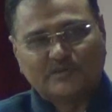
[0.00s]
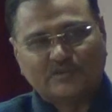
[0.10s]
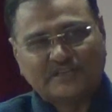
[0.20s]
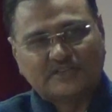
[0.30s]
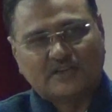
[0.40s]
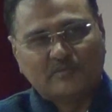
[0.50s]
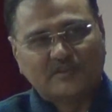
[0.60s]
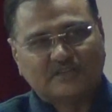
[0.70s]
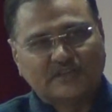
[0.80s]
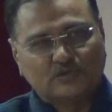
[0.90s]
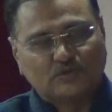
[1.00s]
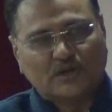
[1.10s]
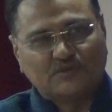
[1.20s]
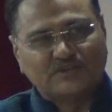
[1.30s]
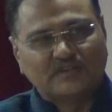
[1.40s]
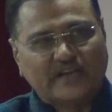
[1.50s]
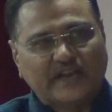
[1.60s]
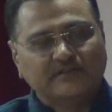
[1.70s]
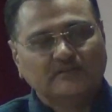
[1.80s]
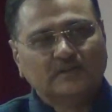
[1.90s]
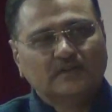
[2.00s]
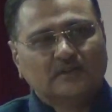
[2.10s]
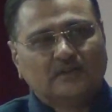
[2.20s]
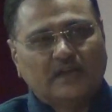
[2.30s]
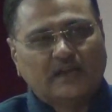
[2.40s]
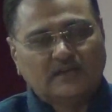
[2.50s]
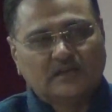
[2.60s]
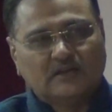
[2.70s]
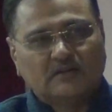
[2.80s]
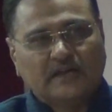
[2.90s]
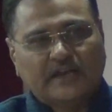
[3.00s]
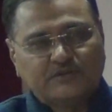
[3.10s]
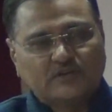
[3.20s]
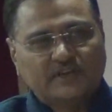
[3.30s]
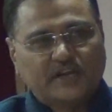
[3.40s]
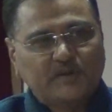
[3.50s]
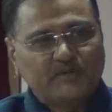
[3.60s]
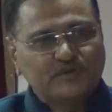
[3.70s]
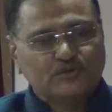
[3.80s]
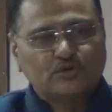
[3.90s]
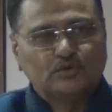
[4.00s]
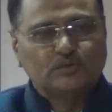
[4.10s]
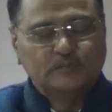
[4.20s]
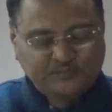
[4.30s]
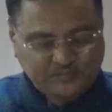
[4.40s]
It was established in 2009 and actually came into